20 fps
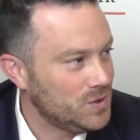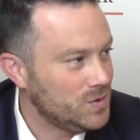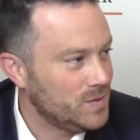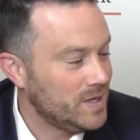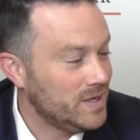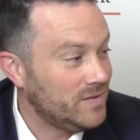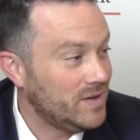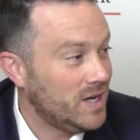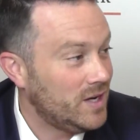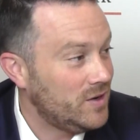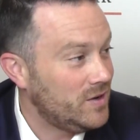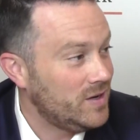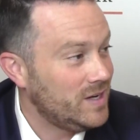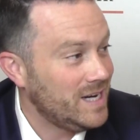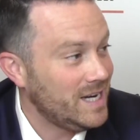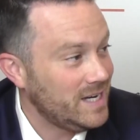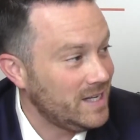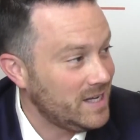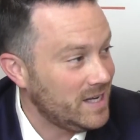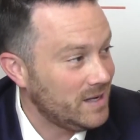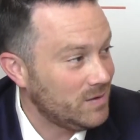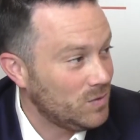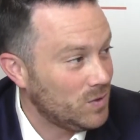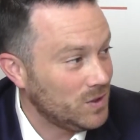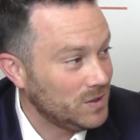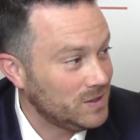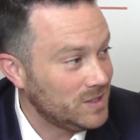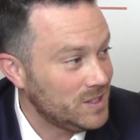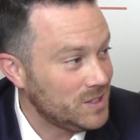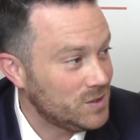So we have 188
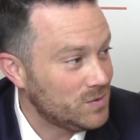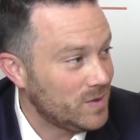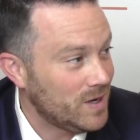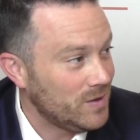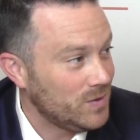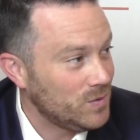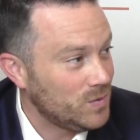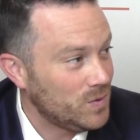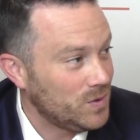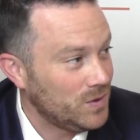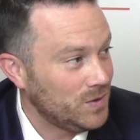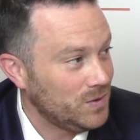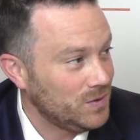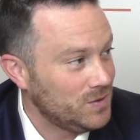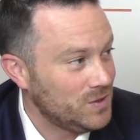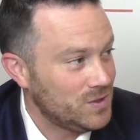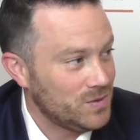royalties around the world,